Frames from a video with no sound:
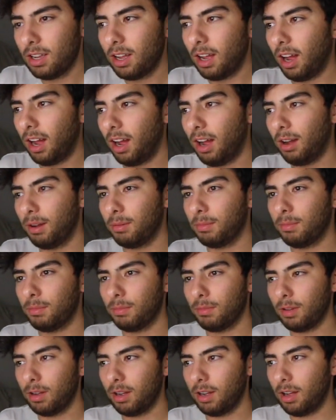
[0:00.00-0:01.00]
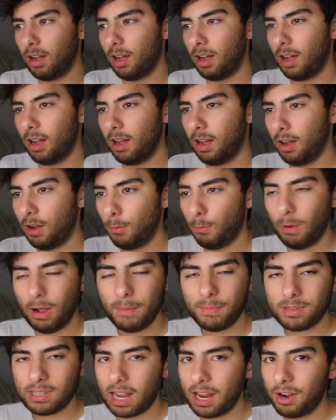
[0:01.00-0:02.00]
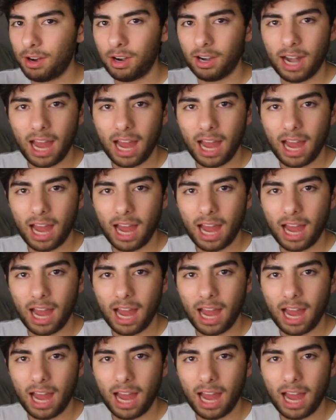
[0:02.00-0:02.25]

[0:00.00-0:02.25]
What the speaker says: a website or an